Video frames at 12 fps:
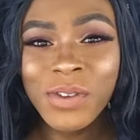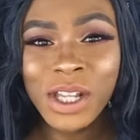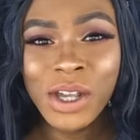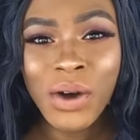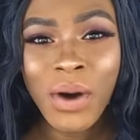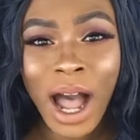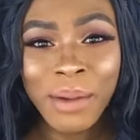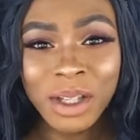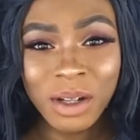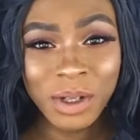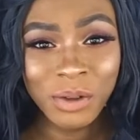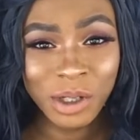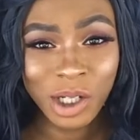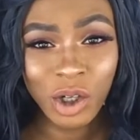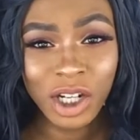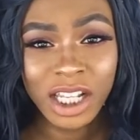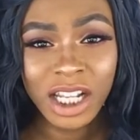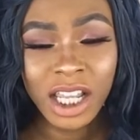video, I'm going to be
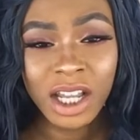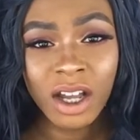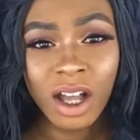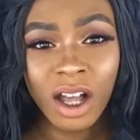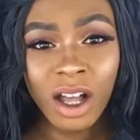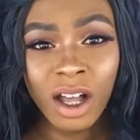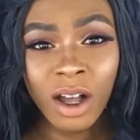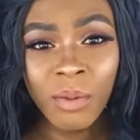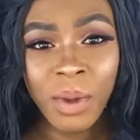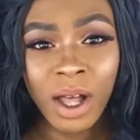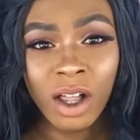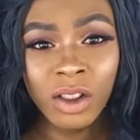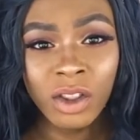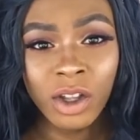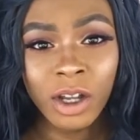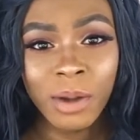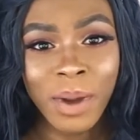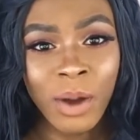recreating a
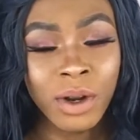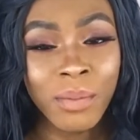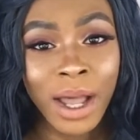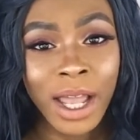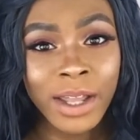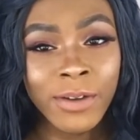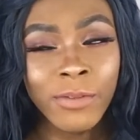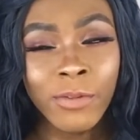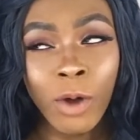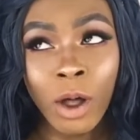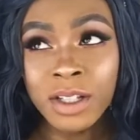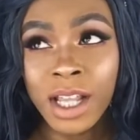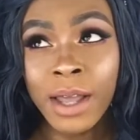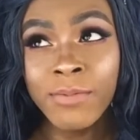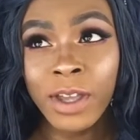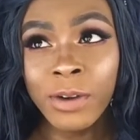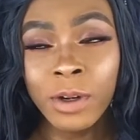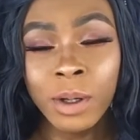look by one of my
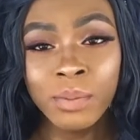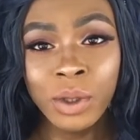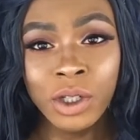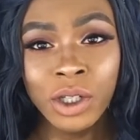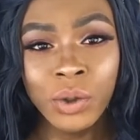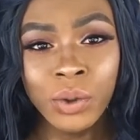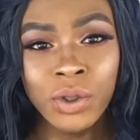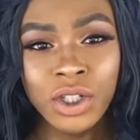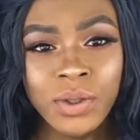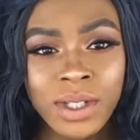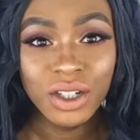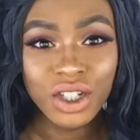all-time favorite beauty gurus.